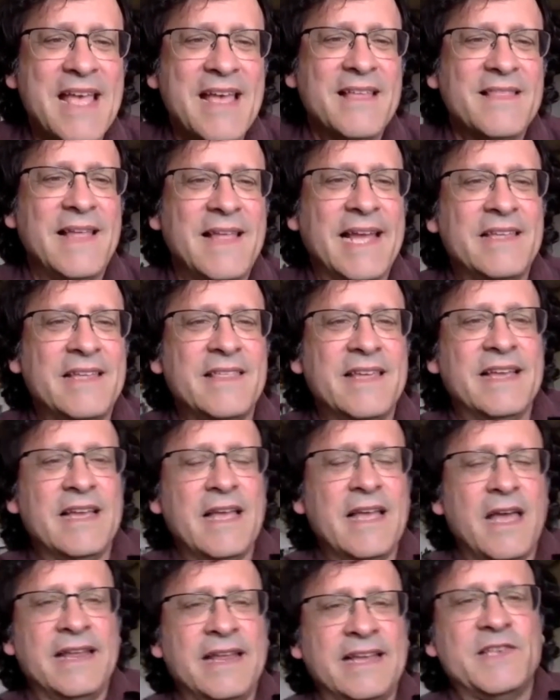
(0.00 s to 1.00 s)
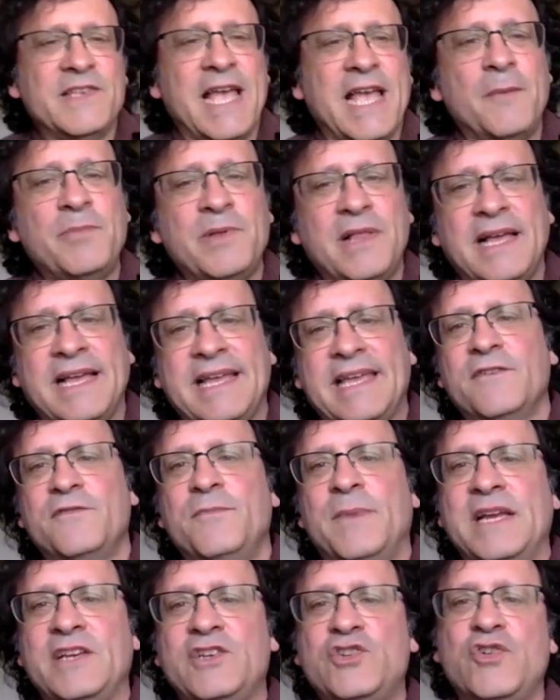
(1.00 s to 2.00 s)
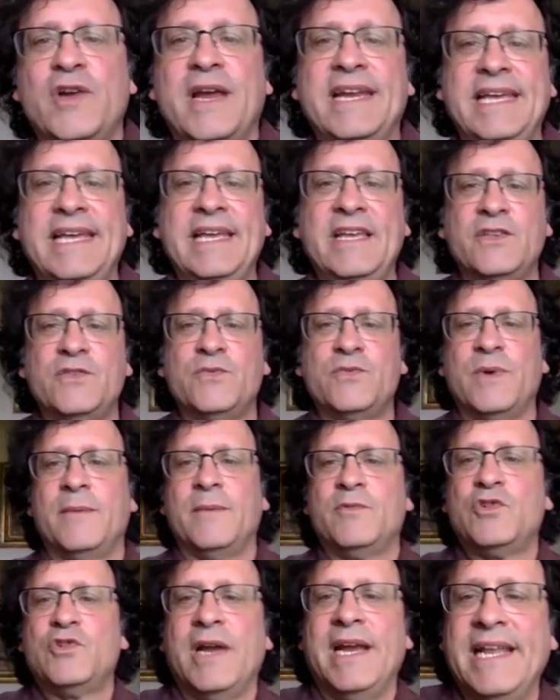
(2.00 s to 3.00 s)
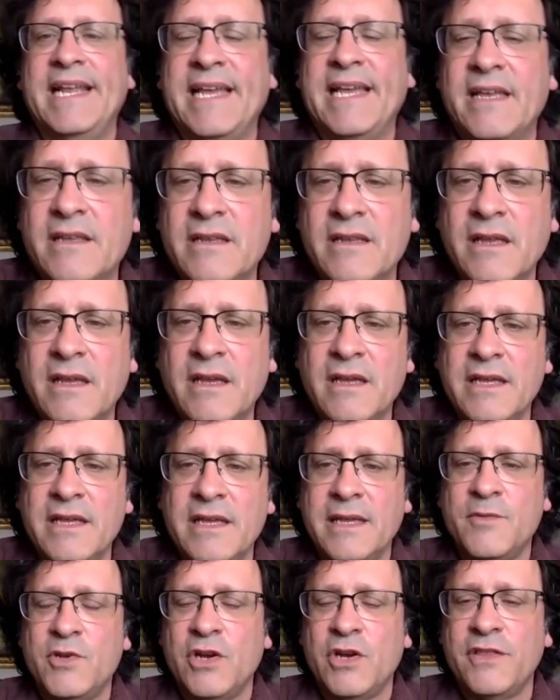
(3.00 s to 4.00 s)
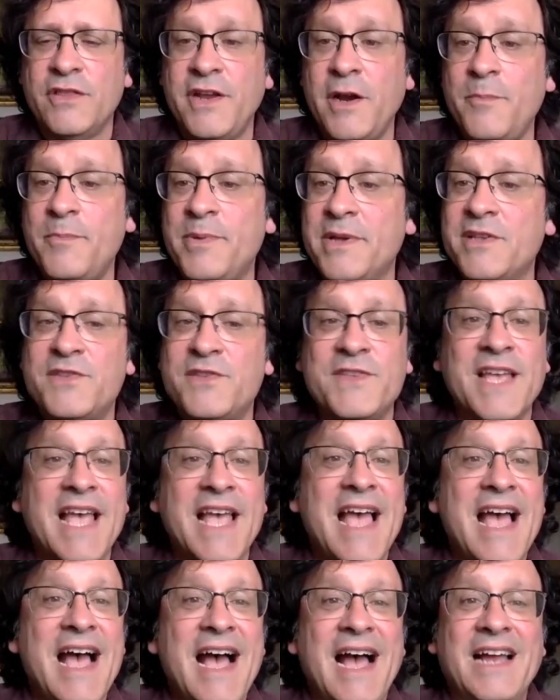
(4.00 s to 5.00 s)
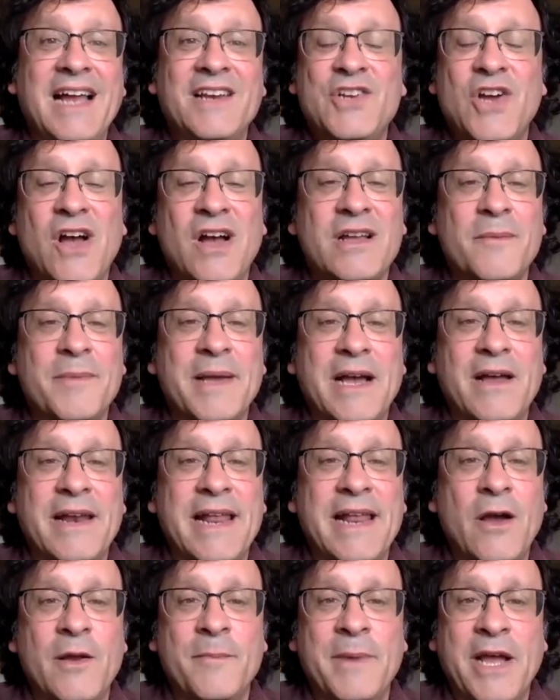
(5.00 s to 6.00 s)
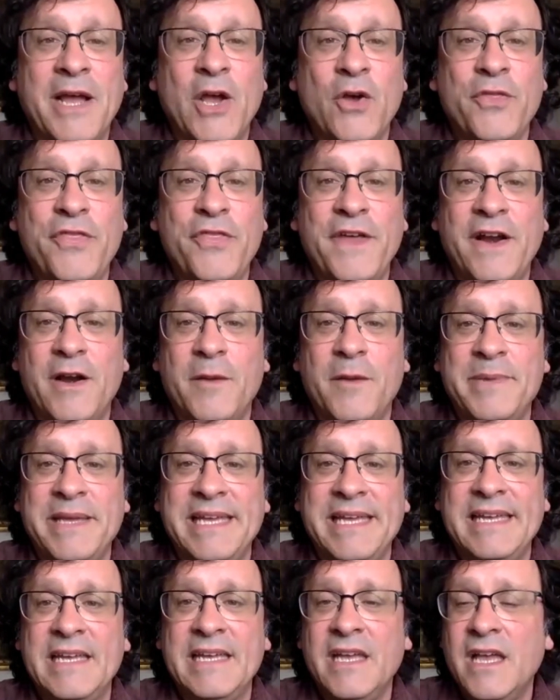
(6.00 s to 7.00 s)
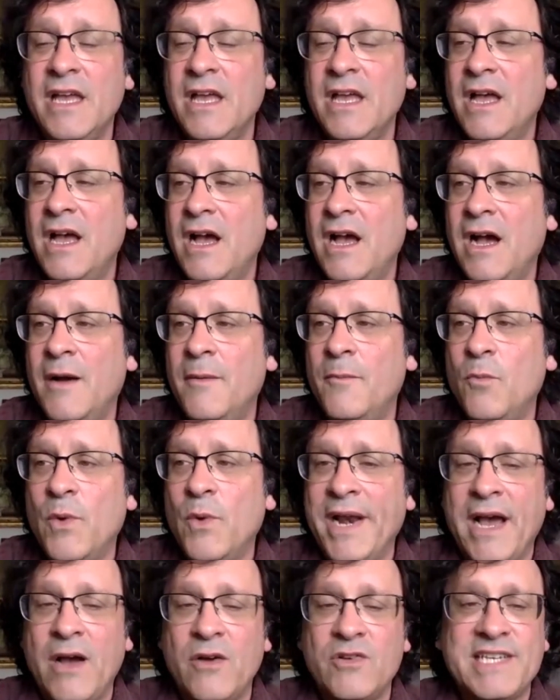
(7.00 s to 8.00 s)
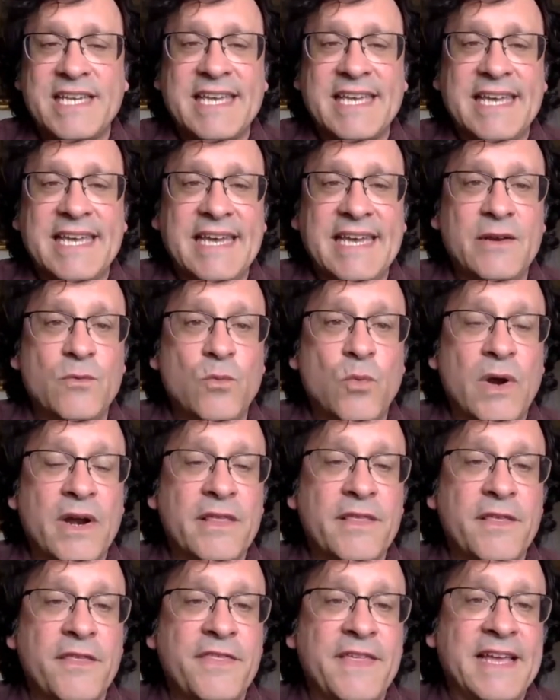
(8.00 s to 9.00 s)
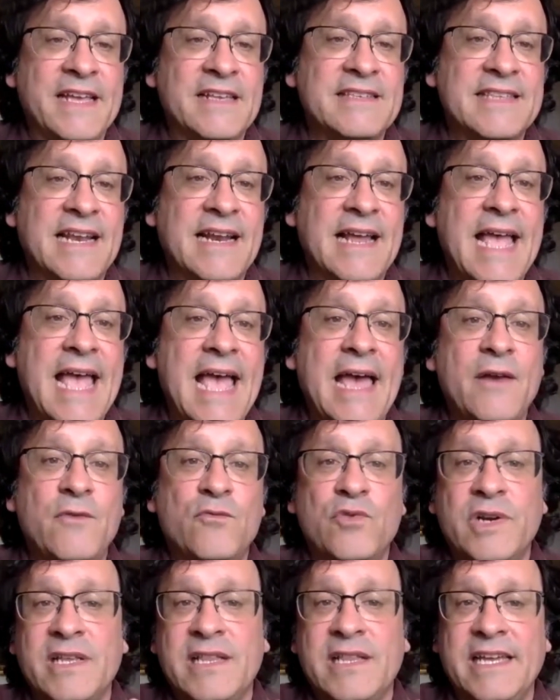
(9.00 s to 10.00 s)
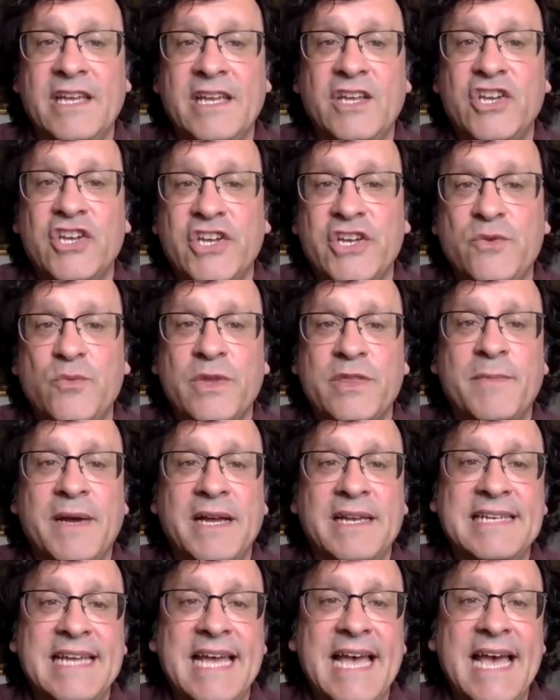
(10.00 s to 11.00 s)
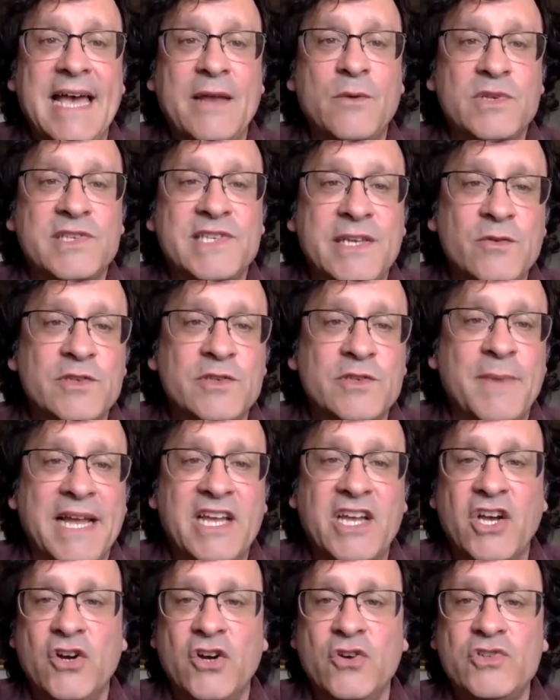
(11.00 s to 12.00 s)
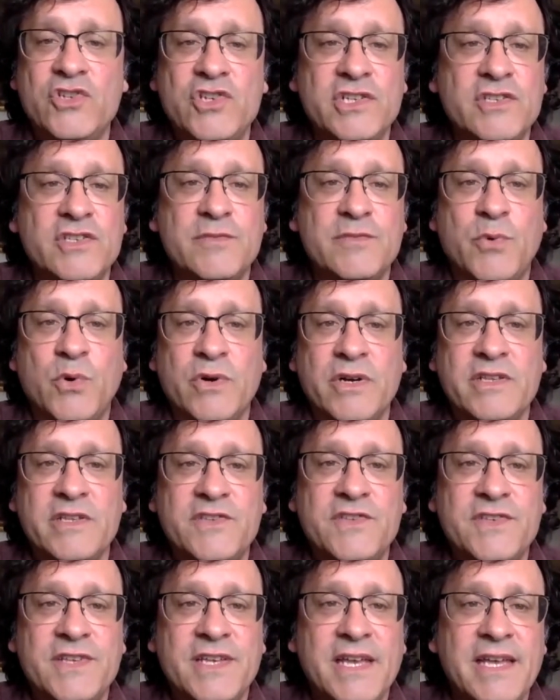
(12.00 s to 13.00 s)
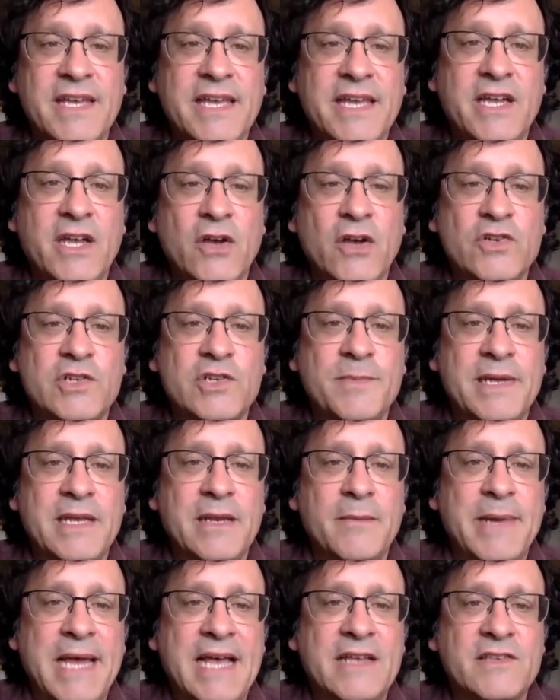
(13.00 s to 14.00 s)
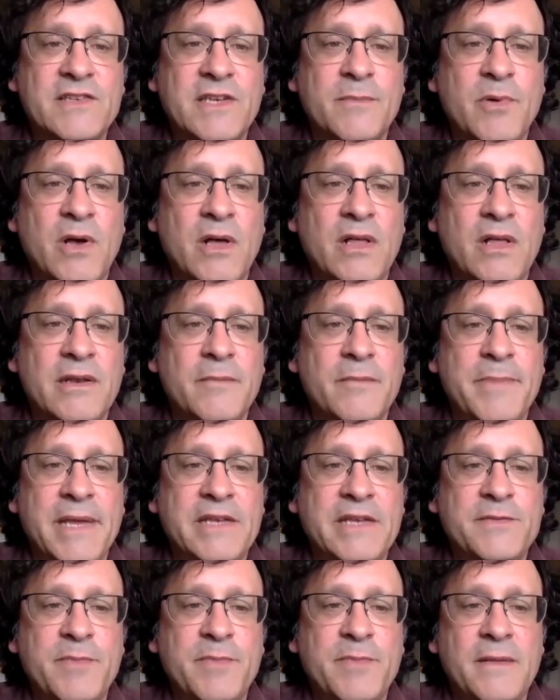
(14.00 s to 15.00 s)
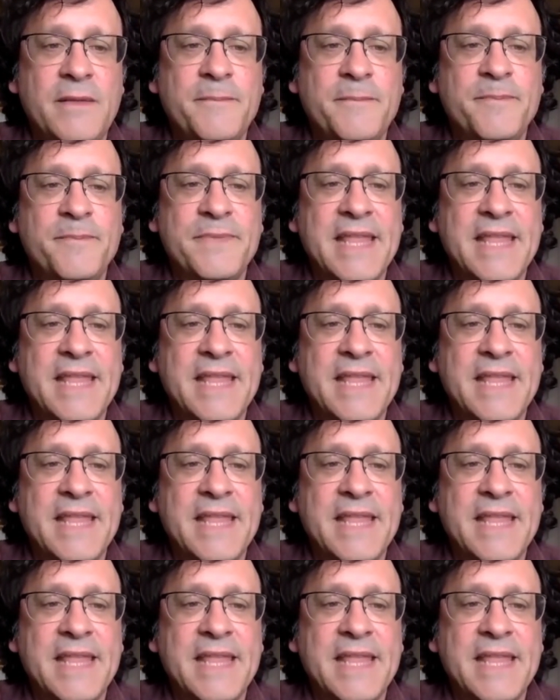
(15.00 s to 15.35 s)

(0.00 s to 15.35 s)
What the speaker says: Like an example I give my trainees when I'm training EMDR therapists, I talk about how in my own therapy, when I was a kid, one of the things that I had really good with my dad was he was my coach in sports. He coached me in basketball and in baseball.